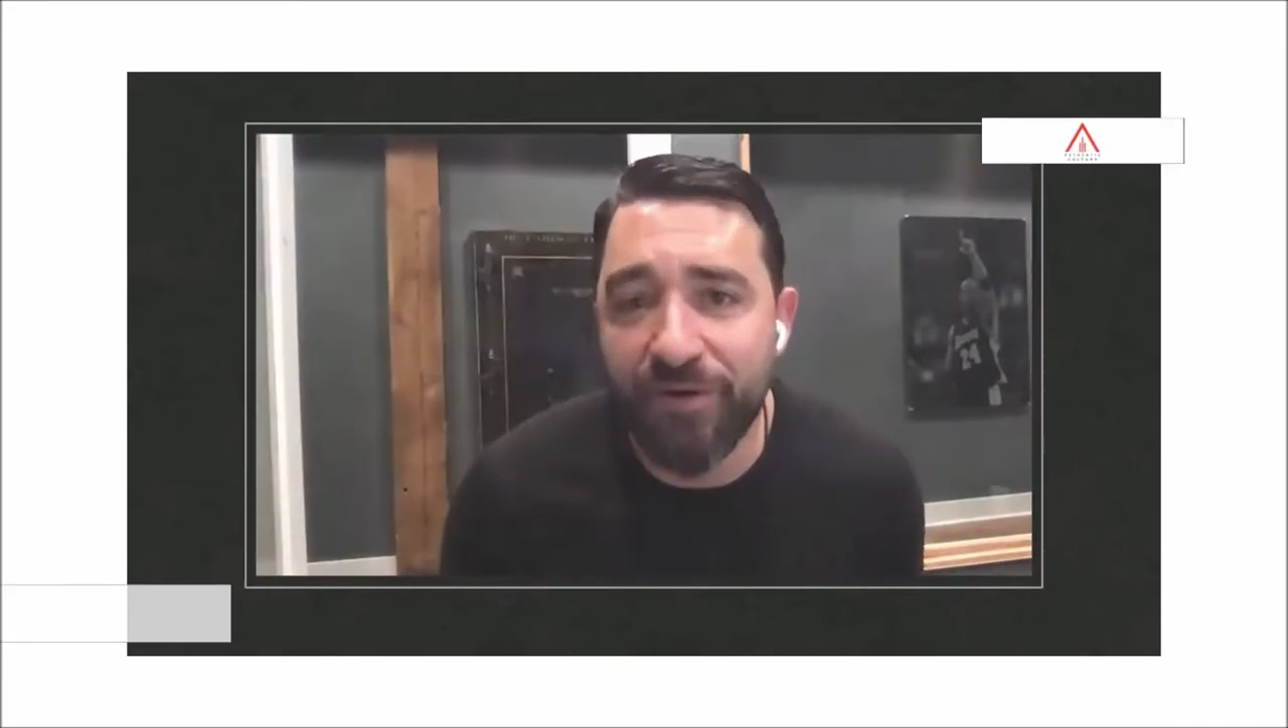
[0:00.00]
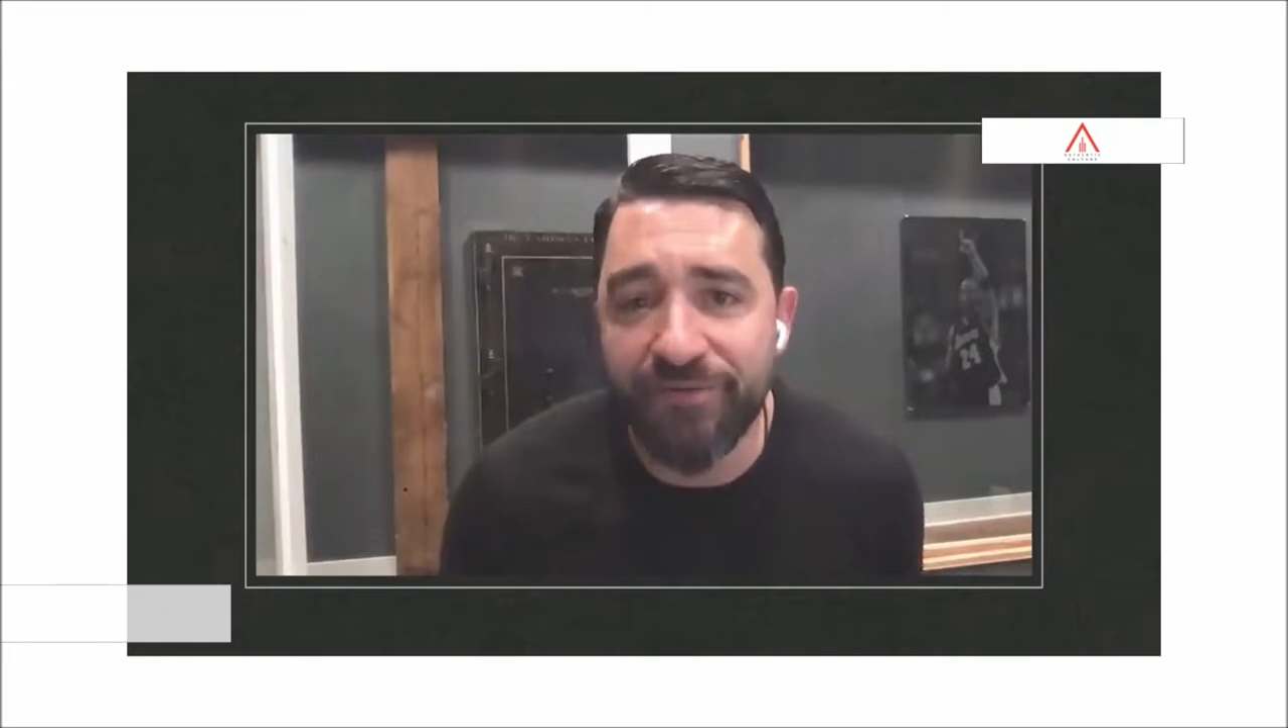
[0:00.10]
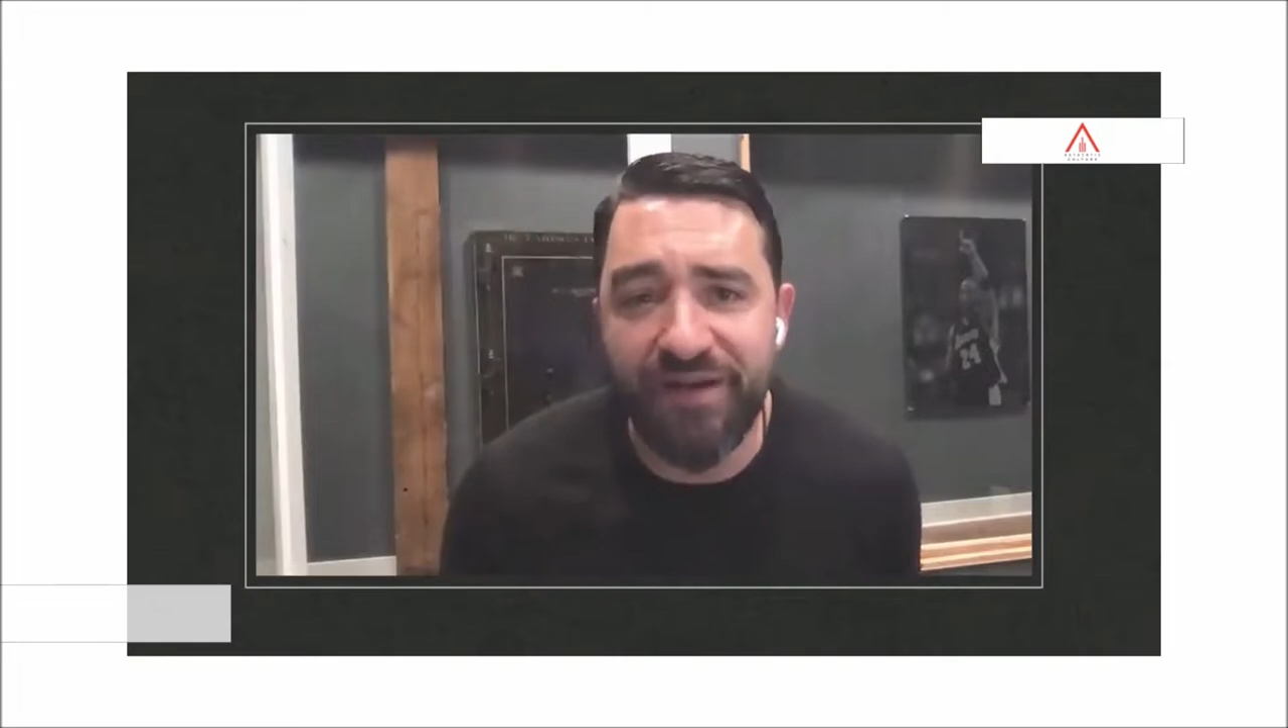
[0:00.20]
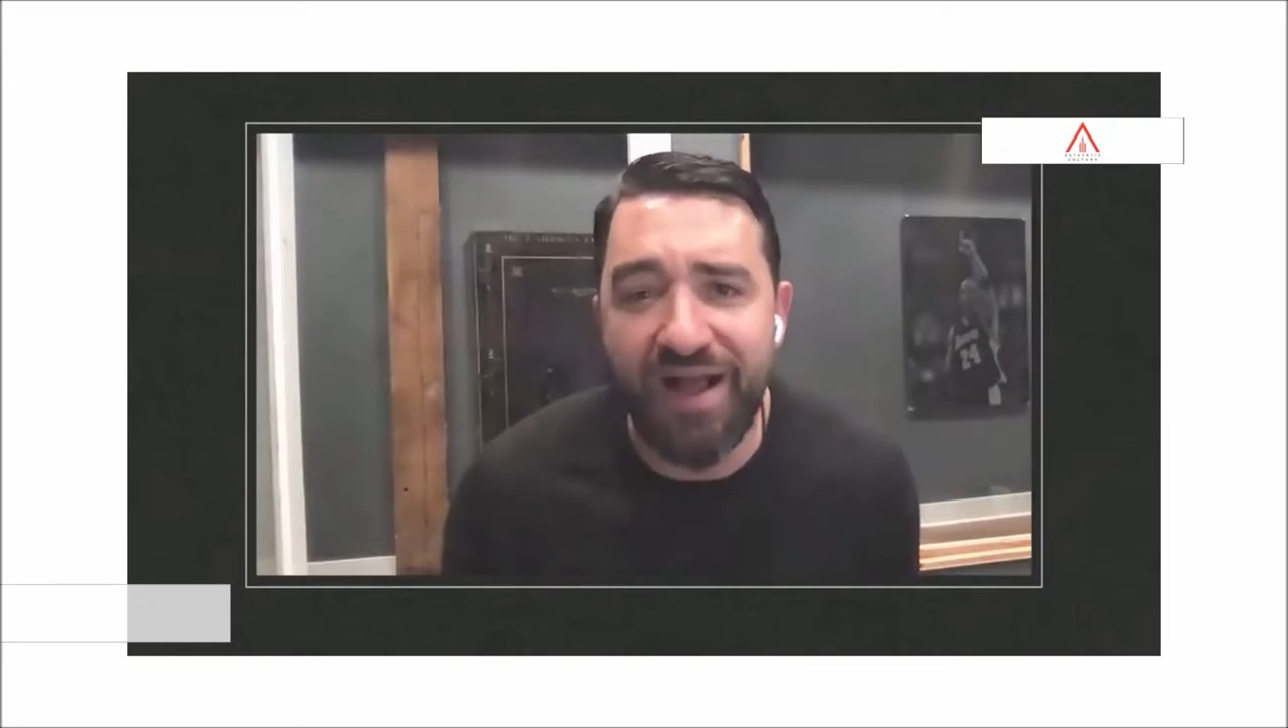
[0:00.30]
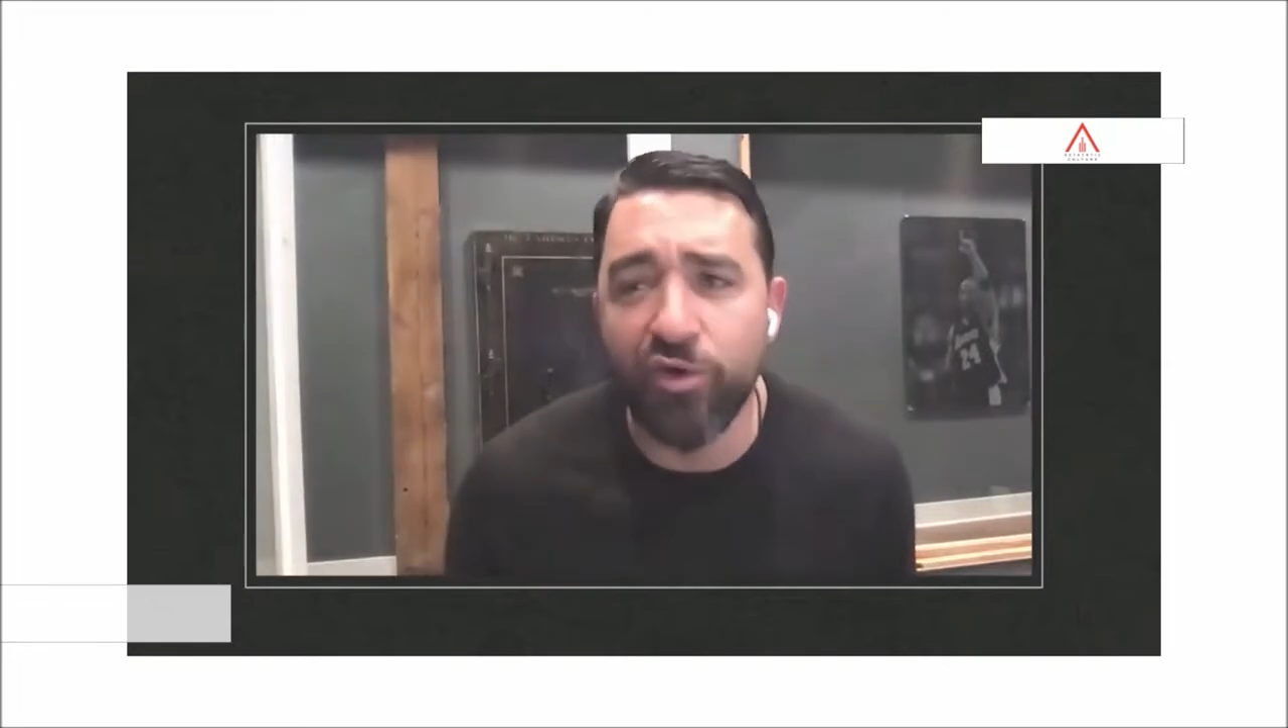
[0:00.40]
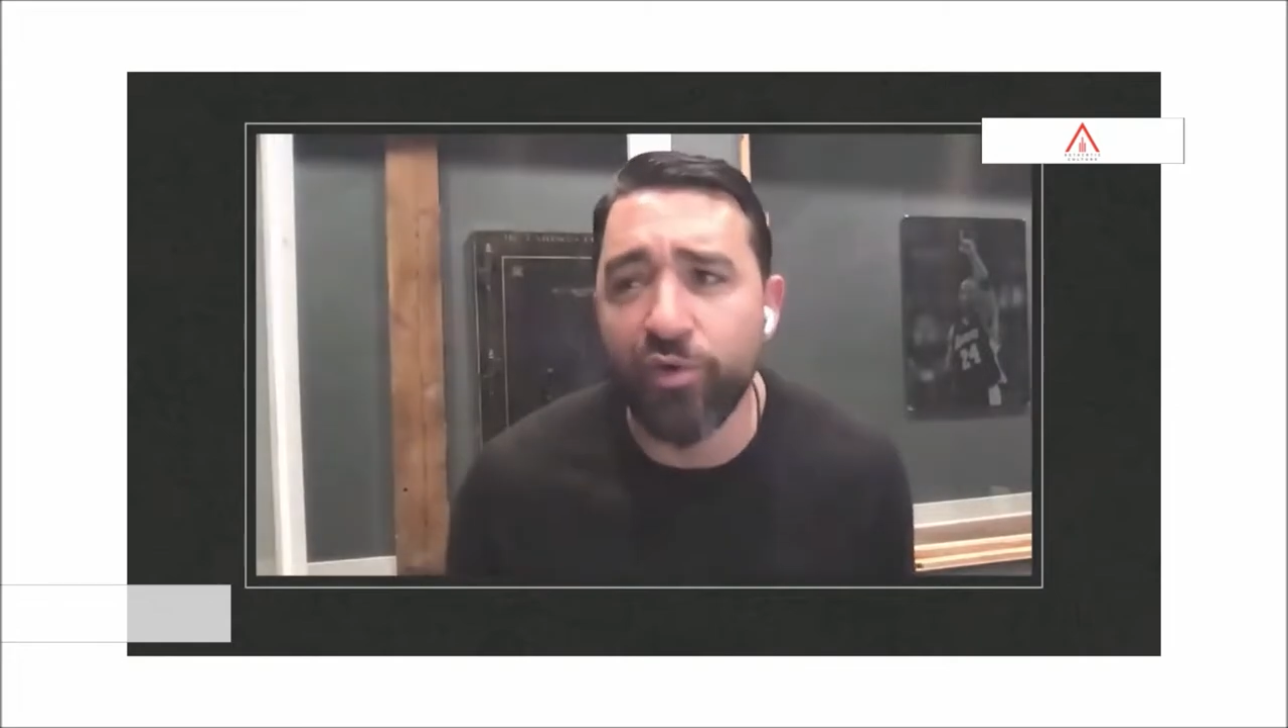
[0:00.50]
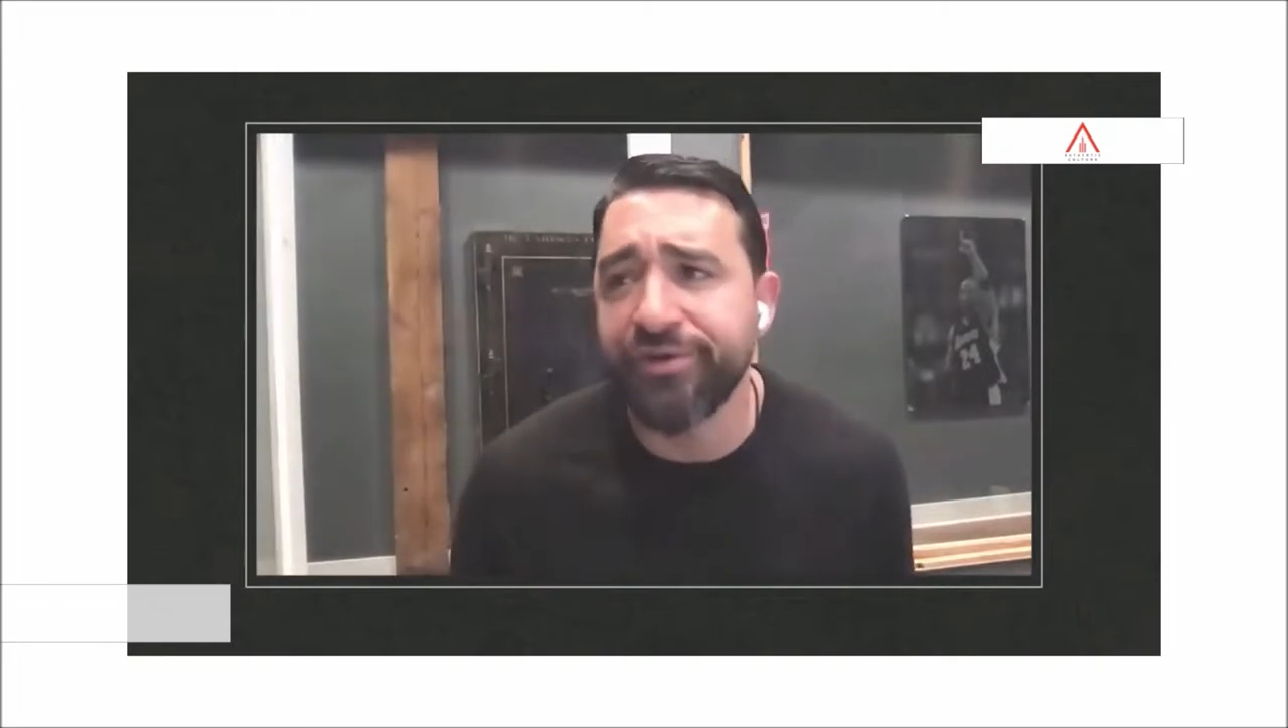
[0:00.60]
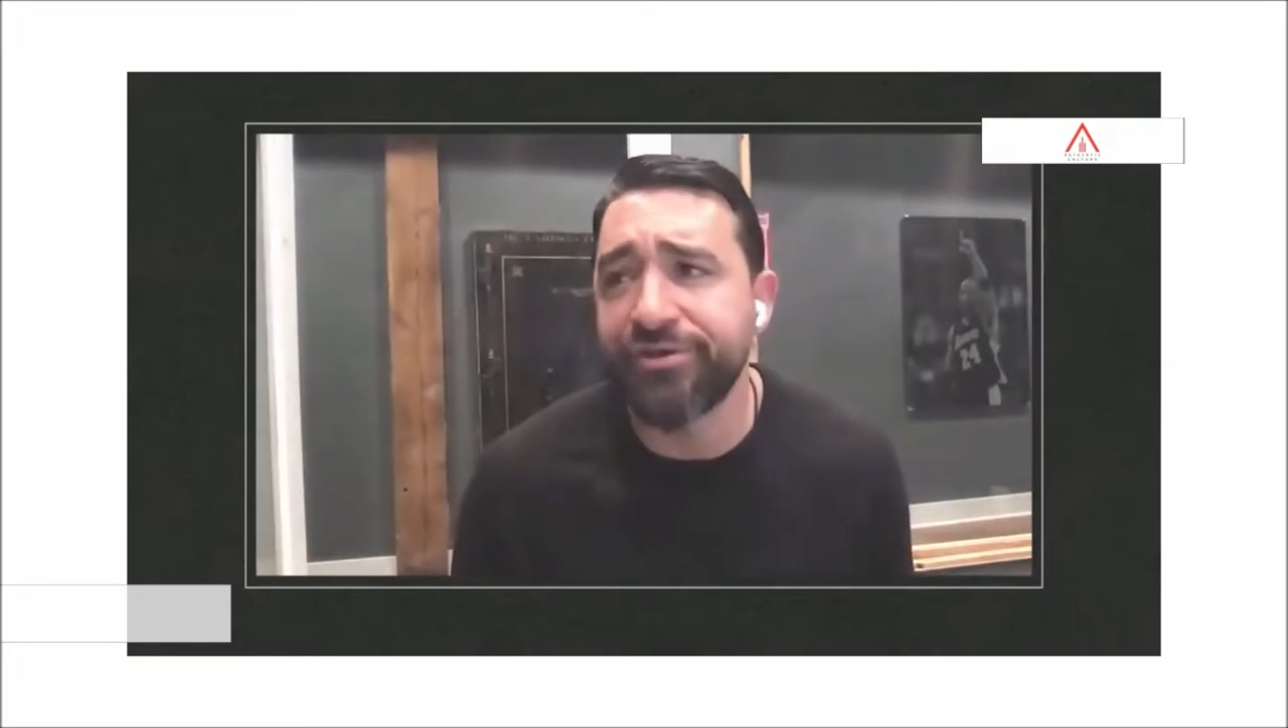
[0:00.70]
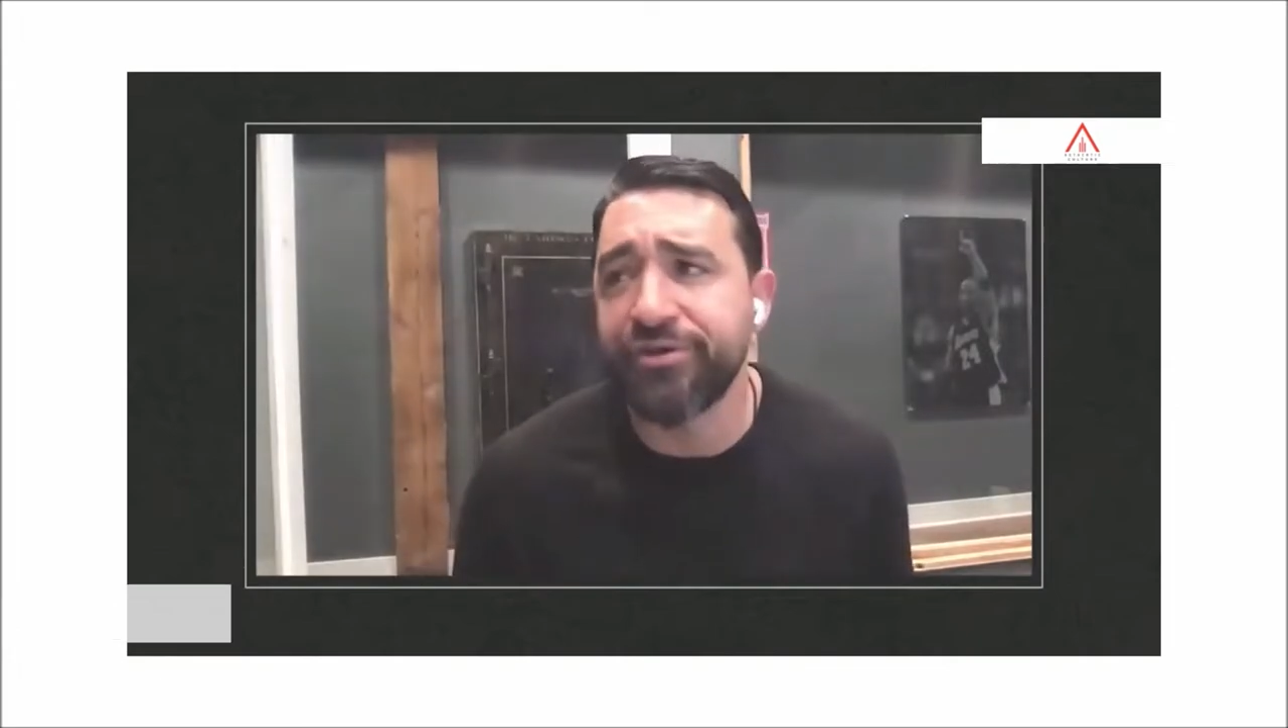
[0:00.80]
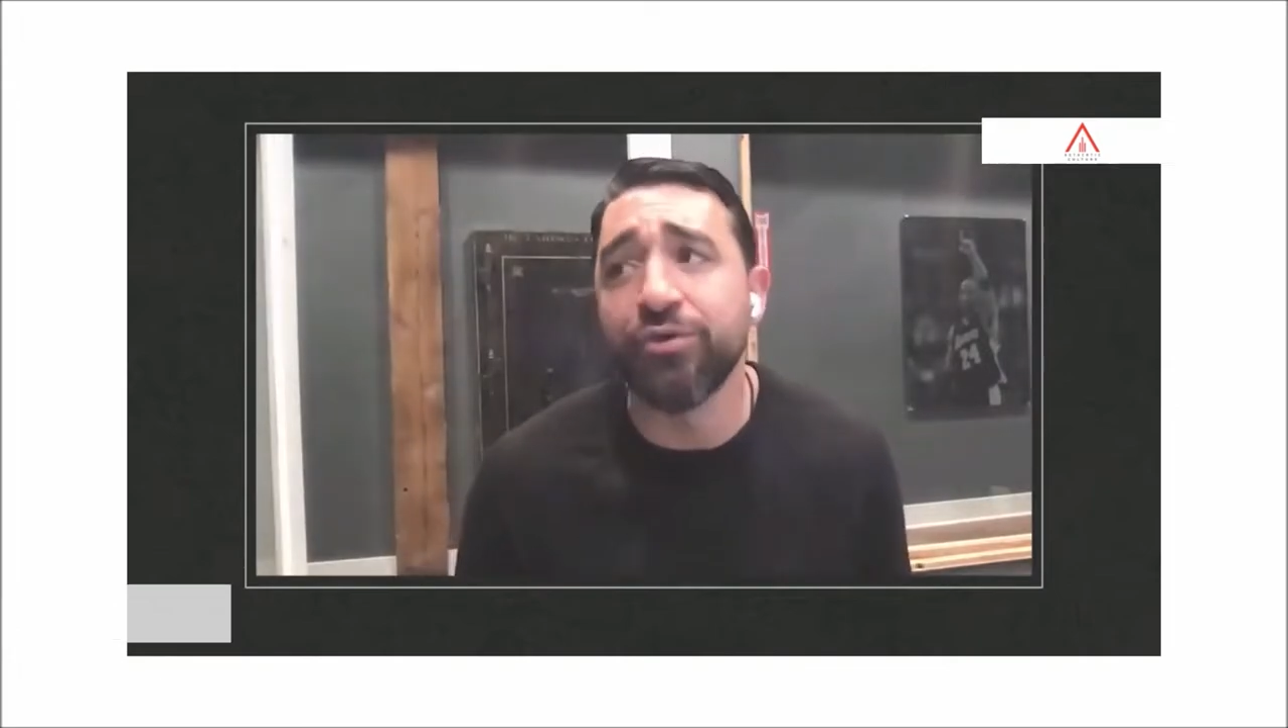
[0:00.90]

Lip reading: per follower